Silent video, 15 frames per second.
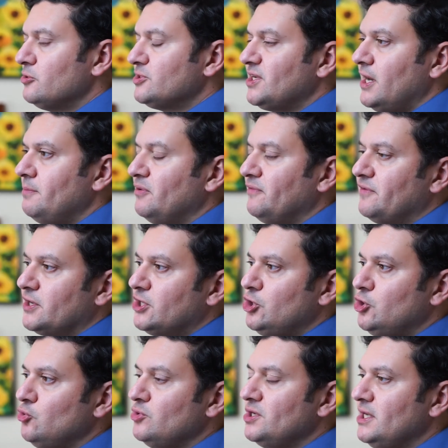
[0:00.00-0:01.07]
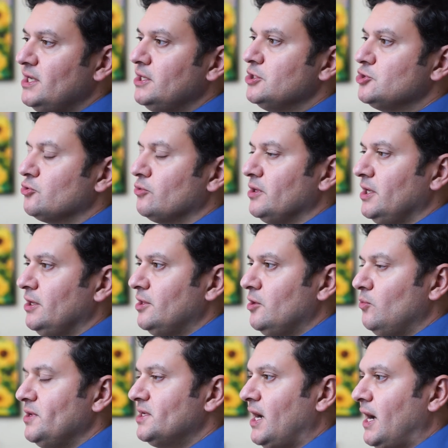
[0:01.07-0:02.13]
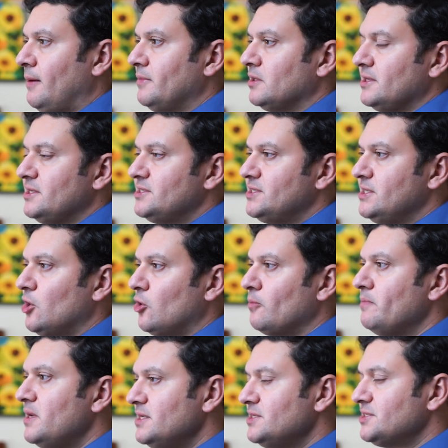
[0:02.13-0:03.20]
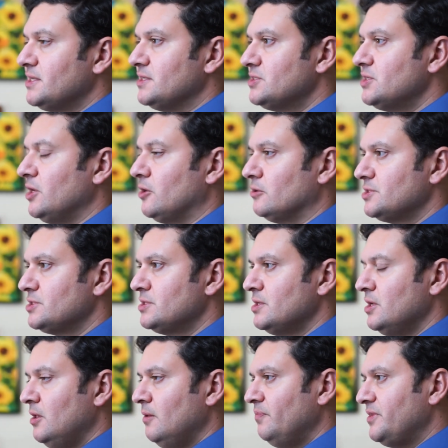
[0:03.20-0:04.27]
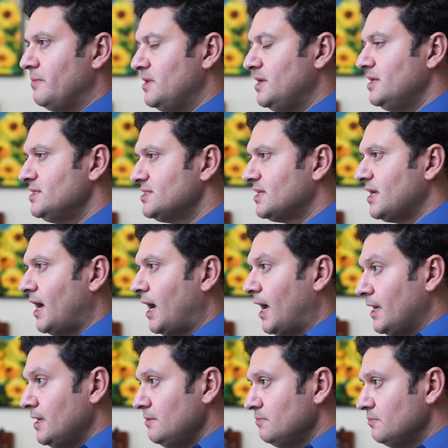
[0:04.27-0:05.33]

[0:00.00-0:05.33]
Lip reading: type of acute knee injury that we commonly see are meniscus tears. The menisci,